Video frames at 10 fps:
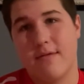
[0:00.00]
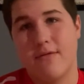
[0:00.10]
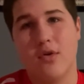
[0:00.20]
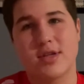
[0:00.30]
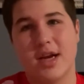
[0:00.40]

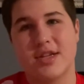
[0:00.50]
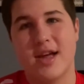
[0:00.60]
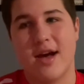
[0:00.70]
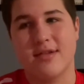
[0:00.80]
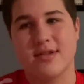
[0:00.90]
4
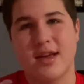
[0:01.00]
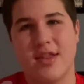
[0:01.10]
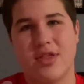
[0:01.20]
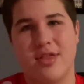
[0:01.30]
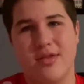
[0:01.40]
touchdowns,
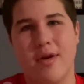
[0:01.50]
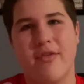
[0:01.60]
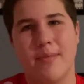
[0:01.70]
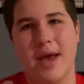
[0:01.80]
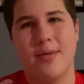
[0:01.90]
and 3 of
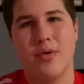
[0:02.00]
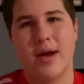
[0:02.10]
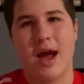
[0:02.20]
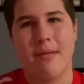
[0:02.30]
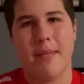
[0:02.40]
them came to a
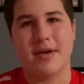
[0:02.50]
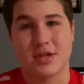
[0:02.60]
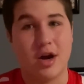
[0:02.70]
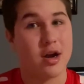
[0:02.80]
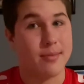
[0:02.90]
guy I'm about to
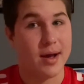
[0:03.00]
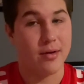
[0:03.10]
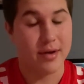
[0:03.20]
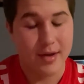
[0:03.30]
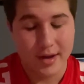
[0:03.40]
talk about.